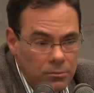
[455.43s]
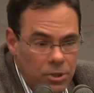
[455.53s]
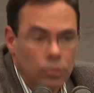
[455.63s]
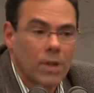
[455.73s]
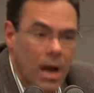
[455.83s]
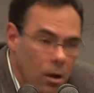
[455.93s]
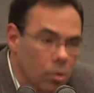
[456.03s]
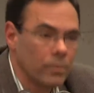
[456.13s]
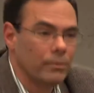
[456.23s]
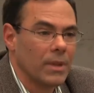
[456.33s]
Till
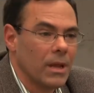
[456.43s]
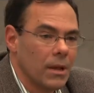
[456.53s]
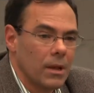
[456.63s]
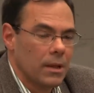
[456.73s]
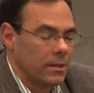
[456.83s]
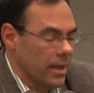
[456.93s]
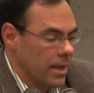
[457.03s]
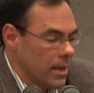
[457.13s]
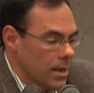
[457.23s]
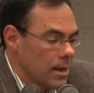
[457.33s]
now,
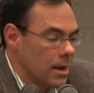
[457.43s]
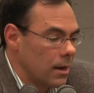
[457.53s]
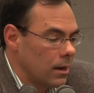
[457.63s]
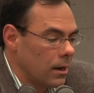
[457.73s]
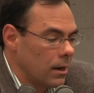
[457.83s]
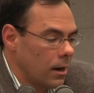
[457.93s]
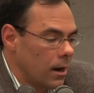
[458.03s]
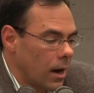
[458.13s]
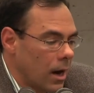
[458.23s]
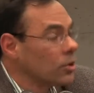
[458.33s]
they
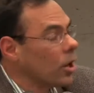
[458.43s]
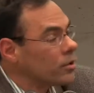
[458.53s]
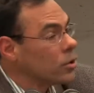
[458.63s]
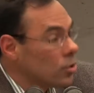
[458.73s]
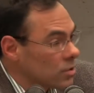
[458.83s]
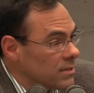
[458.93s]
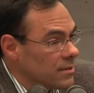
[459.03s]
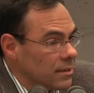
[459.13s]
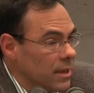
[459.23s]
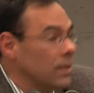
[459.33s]
are not used
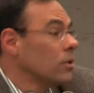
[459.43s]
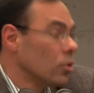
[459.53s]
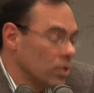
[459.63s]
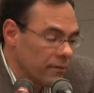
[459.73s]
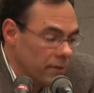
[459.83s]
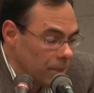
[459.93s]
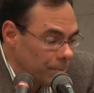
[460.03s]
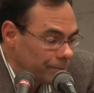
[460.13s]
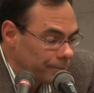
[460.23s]
in UDV.